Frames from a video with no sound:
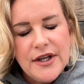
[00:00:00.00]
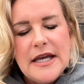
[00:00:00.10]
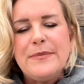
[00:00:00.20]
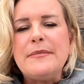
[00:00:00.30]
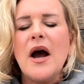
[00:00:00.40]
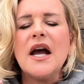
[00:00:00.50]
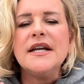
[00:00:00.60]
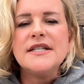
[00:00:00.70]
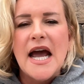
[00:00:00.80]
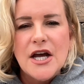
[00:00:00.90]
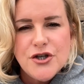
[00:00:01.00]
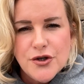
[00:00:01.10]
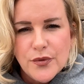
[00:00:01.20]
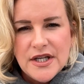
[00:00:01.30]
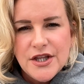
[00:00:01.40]
keep in mind as
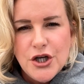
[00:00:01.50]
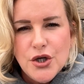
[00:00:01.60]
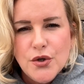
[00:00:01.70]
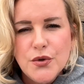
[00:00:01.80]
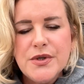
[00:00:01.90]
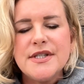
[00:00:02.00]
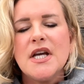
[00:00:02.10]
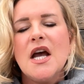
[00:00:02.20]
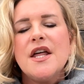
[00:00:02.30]
you read the news.